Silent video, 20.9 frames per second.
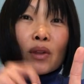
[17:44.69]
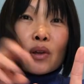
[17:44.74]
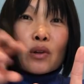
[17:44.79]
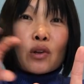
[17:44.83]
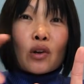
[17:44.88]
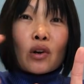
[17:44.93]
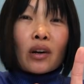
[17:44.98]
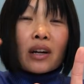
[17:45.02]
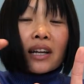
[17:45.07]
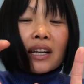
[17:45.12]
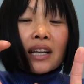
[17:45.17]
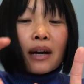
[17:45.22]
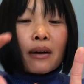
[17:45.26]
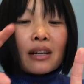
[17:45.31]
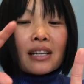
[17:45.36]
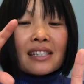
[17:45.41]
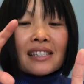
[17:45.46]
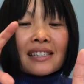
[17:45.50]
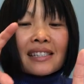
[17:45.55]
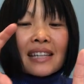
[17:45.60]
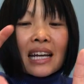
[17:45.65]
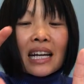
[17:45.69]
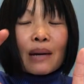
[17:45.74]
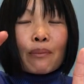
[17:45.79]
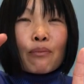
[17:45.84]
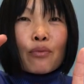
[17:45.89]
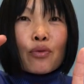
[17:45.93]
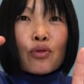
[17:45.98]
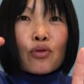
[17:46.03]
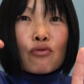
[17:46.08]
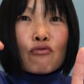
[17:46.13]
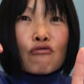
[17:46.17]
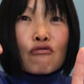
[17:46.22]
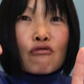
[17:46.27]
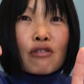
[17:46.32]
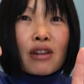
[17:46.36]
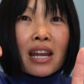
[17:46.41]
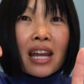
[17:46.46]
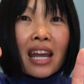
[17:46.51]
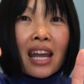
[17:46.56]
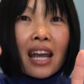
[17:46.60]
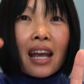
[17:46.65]
You're gonna set up
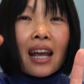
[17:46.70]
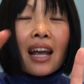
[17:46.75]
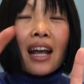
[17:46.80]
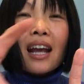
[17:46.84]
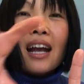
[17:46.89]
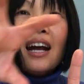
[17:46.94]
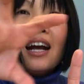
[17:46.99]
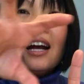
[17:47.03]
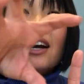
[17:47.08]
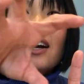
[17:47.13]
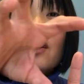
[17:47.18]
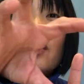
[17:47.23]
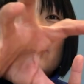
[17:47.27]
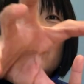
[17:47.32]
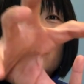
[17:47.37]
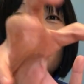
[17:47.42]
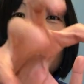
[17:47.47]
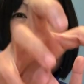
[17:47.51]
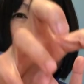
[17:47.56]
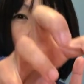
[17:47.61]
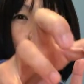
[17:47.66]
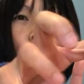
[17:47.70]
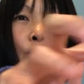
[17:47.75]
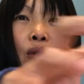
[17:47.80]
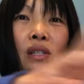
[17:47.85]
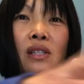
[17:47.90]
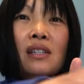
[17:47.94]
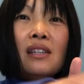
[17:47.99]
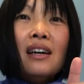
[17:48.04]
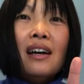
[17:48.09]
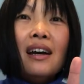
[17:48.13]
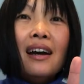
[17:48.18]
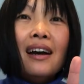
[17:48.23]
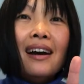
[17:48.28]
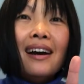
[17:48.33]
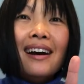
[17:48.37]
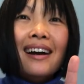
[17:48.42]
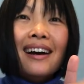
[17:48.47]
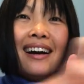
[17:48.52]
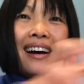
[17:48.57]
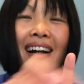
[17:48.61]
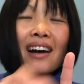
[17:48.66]
3 groups
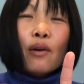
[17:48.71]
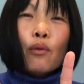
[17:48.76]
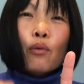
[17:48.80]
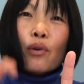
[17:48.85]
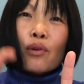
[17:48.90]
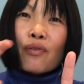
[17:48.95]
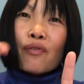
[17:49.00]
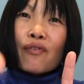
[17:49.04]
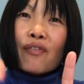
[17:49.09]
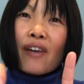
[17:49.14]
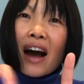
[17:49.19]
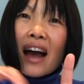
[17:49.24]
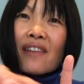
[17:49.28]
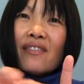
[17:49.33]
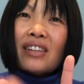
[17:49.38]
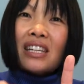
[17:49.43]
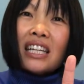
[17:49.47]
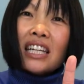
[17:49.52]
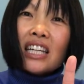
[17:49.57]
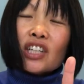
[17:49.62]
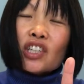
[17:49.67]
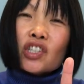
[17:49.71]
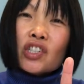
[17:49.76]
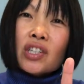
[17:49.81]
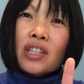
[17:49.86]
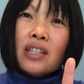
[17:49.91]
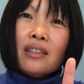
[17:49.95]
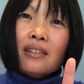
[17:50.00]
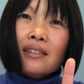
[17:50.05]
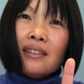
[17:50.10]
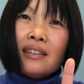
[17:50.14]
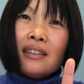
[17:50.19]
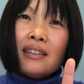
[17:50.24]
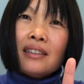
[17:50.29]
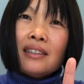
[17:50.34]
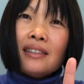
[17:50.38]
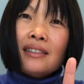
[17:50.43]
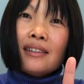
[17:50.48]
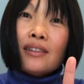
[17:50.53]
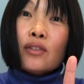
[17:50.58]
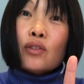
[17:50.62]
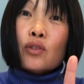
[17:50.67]
with 5 in each.
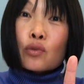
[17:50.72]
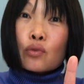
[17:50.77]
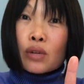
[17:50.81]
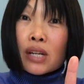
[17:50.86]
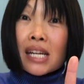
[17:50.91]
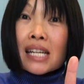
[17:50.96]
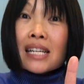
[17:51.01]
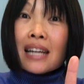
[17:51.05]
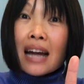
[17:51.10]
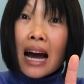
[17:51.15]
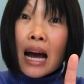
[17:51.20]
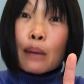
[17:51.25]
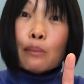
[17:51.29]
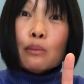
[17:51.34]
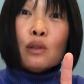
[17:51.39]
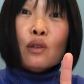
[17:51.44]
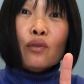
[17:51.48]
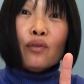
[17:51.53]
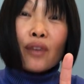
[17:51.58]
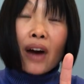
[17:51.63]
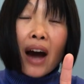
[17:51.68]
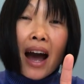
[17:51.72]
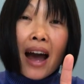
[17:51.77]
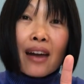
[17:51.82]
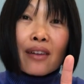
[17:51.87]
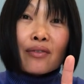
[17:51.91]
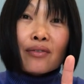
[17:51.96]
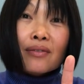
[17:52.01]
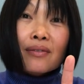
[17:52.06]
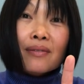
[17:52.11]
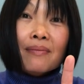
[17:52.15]
3 times 5.